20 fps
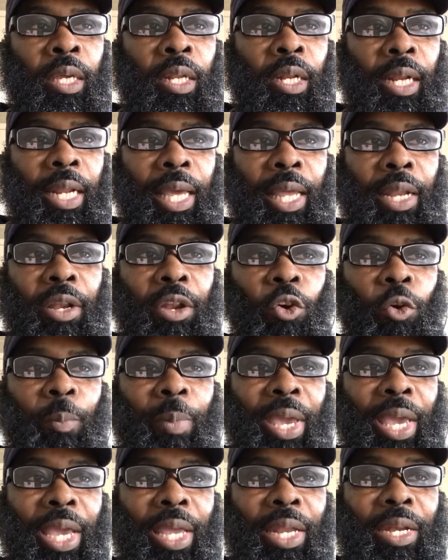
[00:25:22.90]
Let no
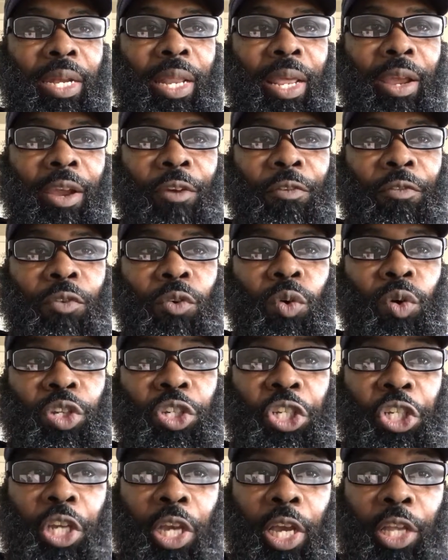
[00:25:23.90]
man therefore
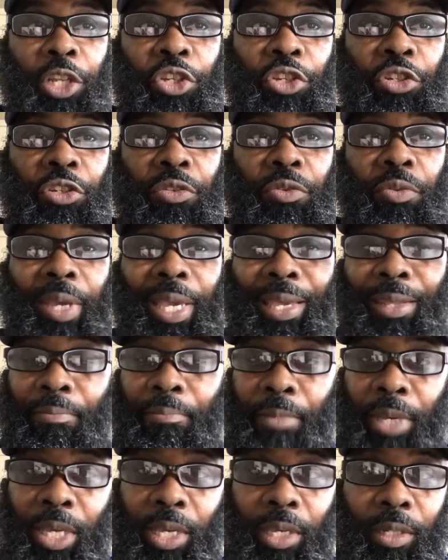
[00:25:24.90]
judge you
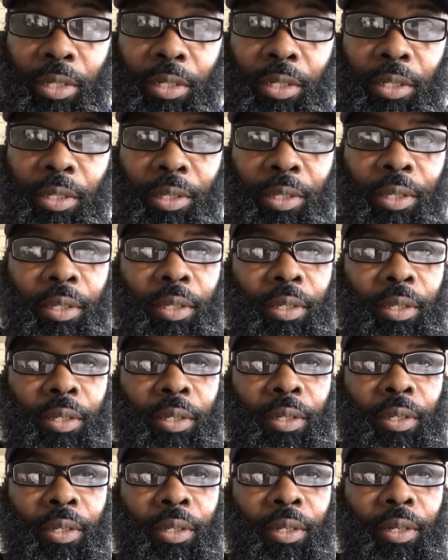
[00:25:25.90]
in meat
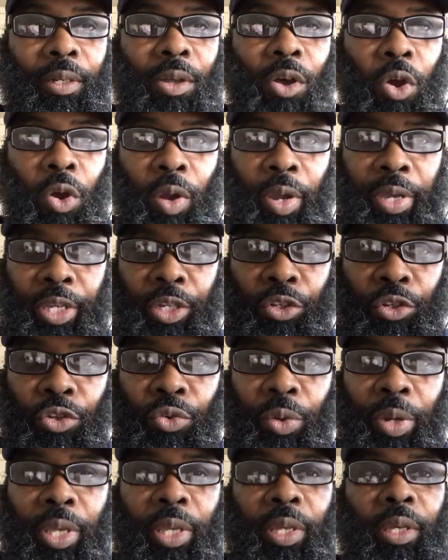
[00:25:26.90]
or in
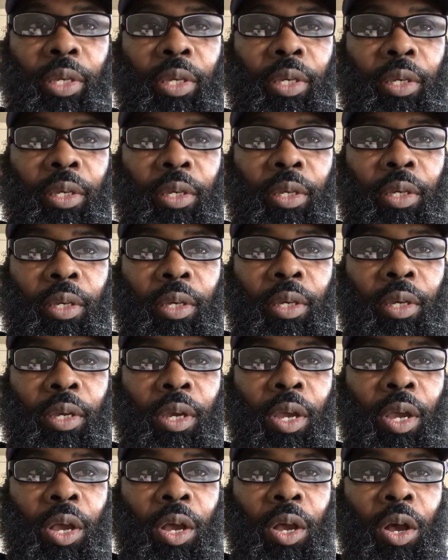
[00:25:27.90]
drink
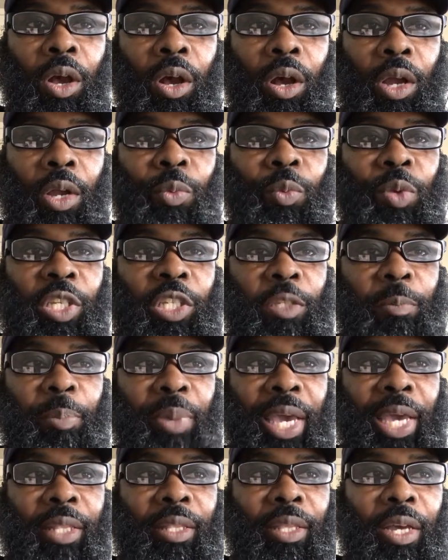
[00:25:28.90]
or in
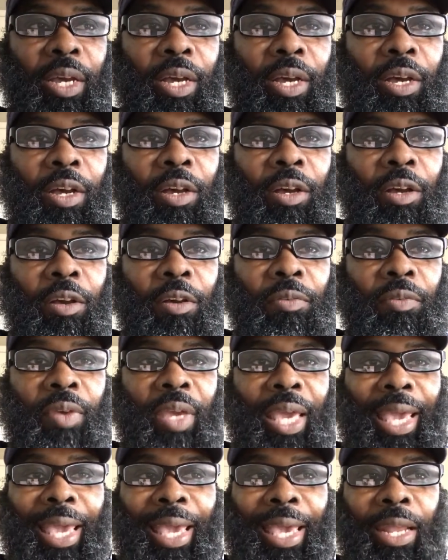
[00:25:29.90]
respect of
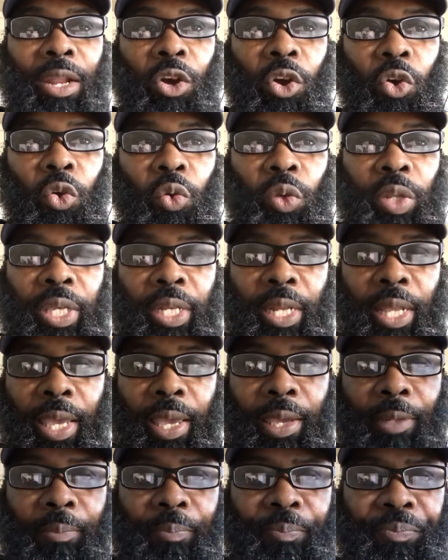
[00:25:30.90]
and holy day.